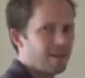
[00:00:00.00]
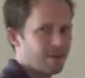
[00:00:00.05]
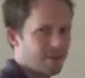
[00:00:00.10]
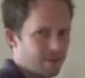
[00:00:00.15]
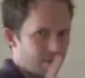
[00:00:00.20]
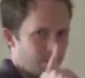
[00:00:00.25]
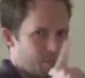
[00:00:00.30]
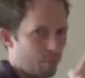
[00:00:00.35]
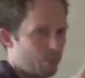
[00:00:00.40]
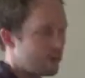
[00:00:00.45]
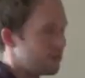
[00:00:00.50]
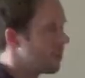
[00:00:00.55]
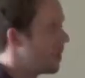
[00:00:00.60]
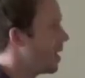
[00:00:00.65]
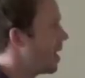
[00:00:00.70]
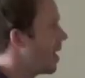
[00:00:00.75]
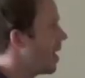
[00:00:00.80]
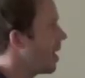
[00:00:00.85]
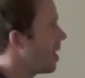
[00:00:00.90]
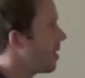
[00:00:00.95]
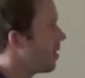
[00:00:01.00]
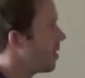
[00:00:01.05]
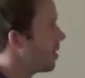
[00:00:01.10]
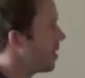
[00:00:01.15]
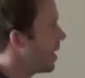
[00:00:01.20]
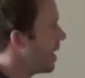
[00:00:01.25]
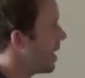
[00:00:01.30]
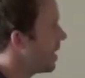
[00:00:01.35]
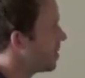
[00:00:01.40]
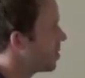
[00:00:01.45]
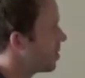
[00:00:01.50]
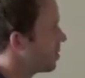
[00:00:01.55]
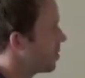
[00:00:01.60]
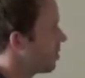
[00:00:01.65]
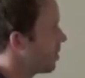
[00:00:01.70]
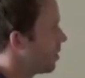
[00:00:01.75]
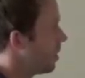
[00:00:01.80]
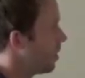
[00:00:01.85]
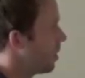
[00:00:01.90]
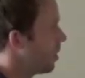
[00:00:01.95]
actually puts my eye on
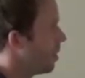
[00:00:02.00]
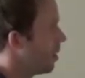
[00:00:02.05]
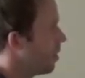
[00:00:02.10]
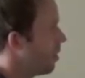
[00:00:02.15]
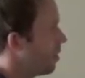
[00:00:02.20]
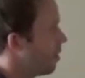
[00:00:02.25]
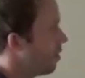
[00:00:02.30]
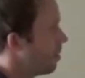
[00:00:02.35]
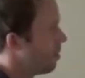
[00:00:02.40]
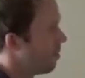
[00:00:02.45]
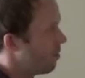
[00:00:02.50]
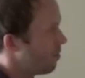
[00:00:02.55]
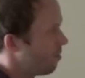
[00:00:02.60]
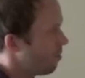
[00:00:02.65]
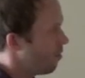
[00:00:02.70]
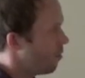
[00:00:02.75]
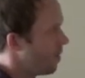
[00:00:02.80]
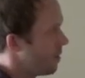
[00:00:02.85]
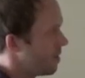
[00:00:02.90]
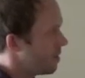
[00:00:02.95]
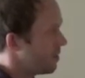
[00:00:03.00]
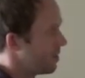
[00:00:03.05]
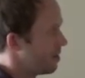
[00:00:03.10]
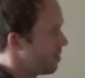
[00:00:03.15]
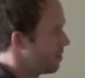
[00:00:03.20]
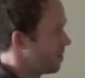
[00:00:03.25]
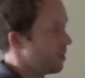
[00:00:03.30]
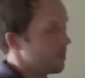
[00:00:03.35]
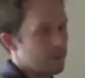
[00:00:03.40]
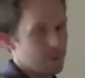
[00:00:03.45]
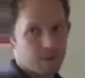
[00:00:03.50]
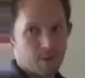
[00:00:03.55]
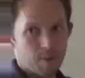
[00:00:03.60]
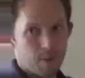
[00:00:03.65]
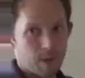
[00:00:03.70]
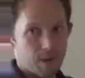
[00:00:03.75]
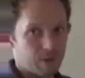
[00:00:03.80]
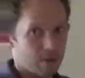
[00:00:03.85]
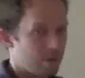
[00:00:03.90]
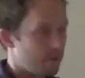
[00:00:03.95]
H. What is it? Is there something
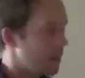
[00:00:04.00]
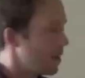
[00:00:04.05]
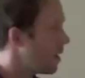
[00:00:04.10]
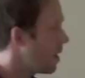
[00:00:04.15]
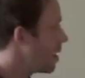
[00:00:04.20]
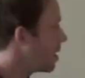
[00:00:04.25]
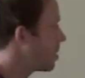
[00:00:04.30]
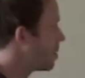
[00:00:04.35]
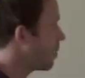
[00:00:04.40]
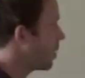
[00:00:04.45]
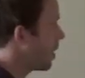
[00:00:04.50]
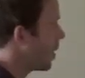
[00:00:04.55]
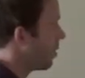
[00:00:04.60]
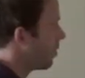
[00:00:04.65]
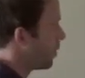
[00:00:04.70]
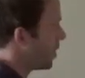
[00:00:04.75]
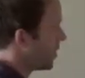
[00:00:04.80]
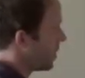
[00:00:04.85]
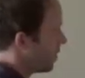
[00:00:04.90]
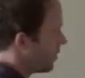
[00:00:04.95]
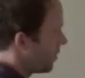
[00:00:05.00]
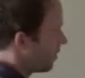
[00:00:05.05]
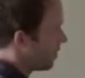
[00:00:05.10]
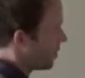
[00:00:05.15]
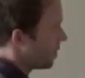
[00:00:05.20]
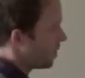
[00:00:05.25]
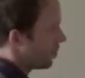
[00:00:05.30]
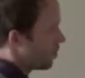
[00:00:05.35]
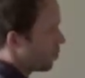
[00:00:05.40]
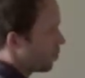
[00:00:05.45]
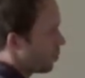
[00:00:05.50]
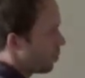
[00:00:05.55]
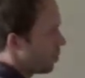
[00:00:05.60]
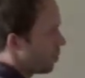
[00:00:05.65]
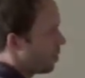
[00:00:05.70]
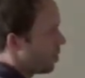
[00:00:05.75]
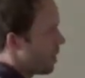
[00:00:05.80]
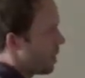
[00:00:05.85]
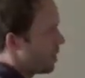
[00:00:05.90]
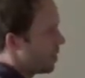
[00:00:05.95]
special about H? Well, because of this
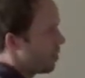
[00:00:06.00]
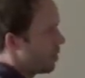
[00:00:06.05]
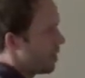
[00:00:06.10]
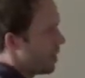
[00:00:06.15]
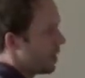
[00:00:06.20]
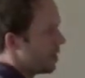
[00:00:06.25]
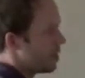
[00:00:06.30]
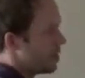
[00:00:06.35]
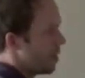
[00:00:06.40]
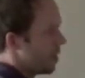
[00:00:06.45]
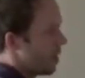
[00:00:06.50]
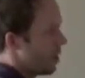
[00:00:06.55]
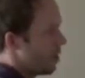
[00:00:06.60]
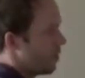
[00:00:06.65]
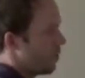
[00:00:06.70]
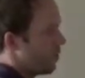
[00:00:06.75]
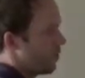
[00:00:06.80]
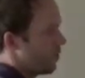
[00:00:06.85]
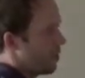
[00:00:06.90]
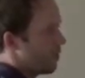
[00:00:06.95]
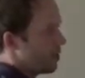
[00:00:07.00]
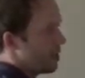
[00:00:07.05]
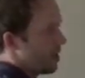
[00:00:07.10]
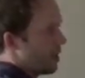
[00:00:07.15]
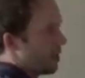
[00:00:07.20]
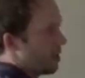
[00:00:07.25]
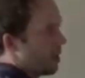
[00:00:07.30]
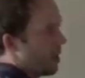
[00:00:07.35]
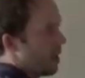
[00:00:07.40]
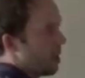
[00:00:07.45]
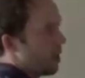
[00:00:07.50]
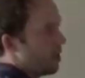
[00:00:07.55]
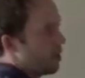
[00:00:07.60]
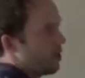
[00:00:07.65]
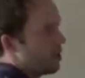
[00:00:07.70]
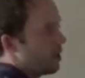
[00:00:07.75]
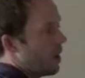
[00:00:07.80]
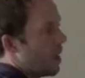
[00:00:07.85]
rule, I know that H can't go first and can't go